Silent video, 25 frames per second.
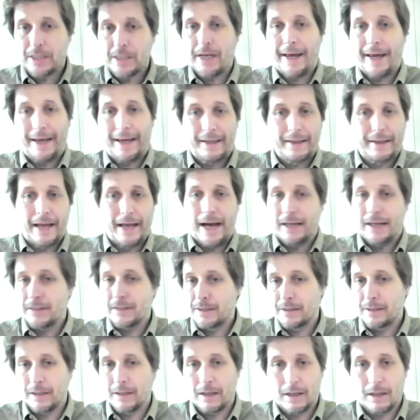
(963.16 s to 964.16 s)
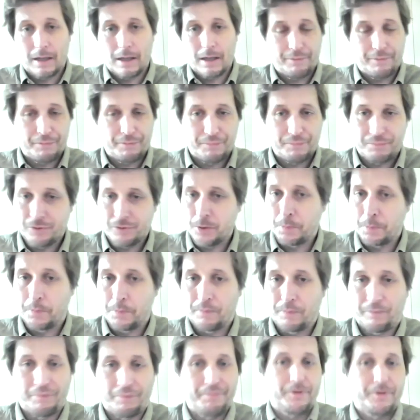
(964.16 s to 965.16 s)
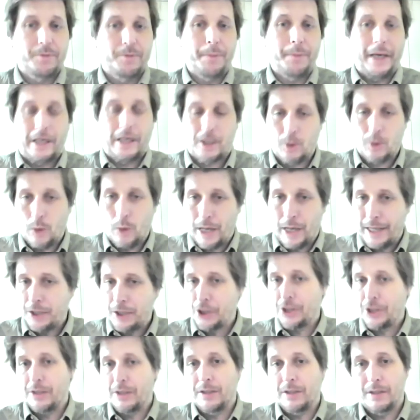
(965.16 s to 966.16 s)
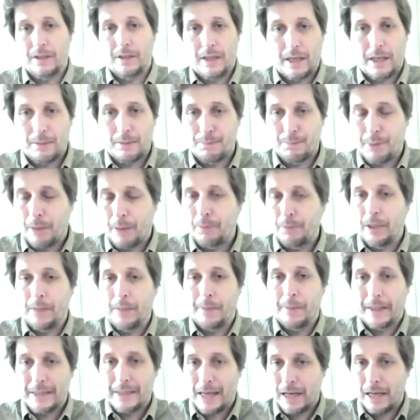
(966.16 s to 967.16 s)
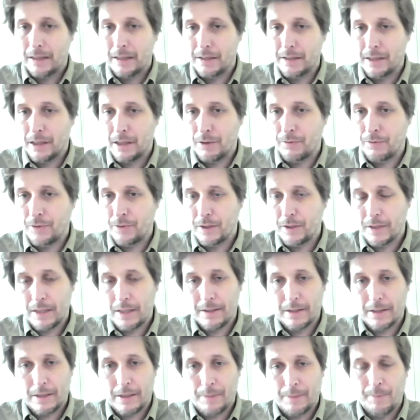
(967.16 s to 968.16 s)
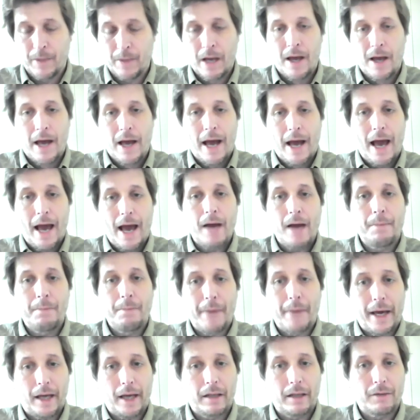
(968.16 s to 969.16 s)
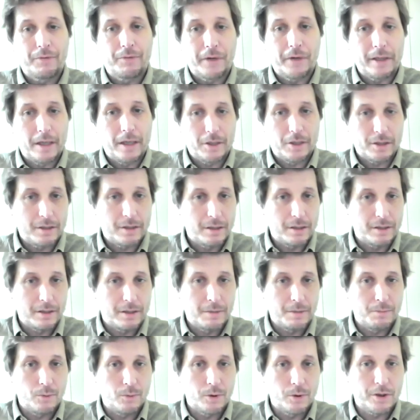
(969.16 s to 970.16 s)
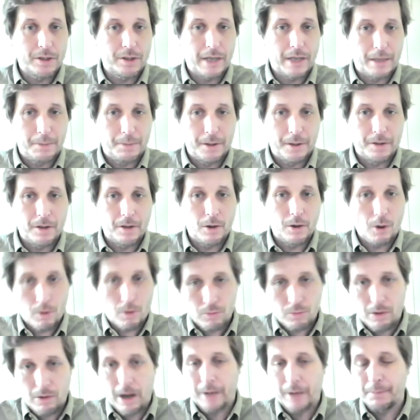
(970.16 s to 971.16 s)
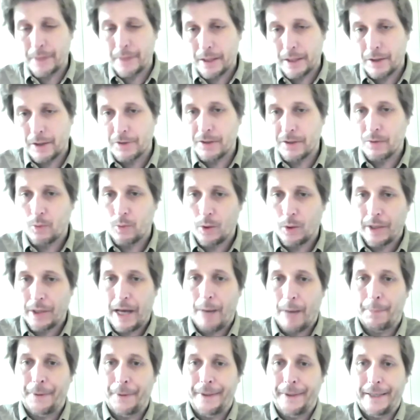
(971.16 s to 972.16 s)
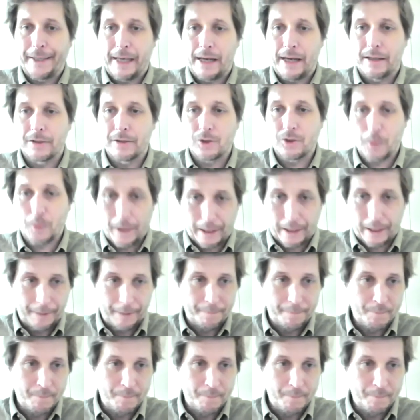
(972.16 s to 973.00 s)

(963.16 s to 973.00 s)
take that speculation, that bubbly mentality out of the system and make the financial system more stable in the long run, because it won't happen again as quickly.